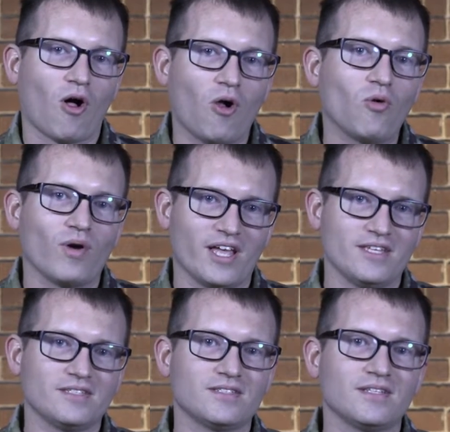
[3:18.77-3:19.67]

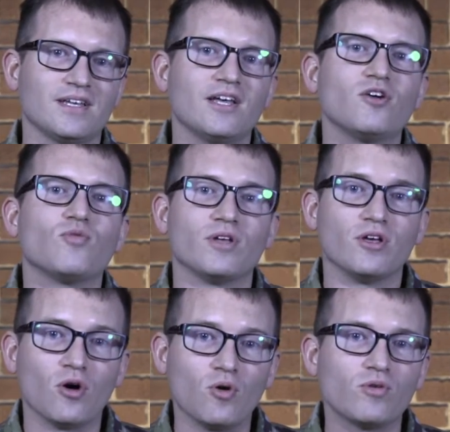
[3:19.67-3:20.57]
always? We
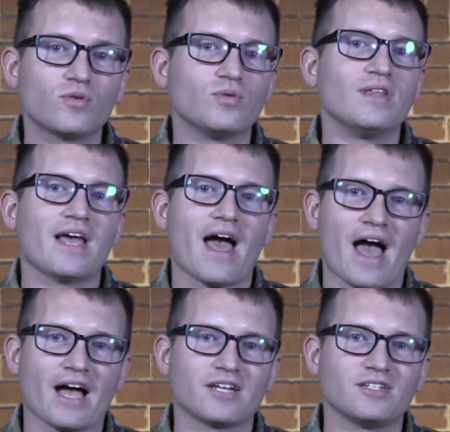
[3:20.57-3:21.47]
go through the
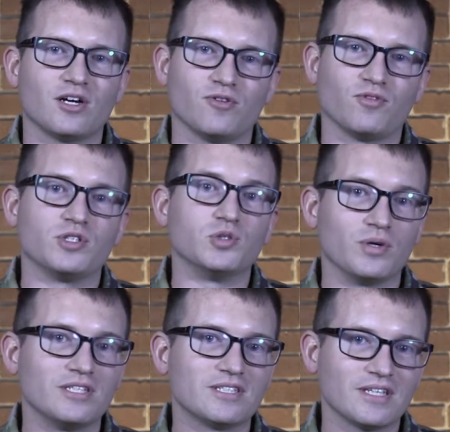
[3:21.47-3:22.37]
act of
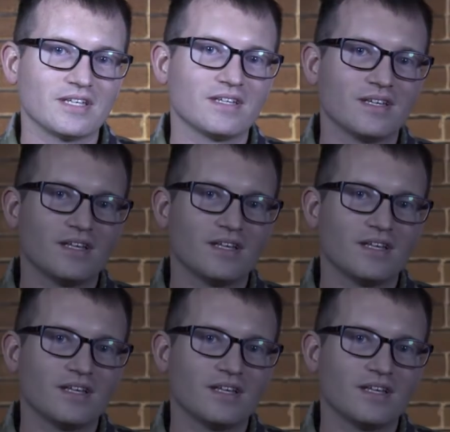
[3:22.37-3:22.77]
rejoicing.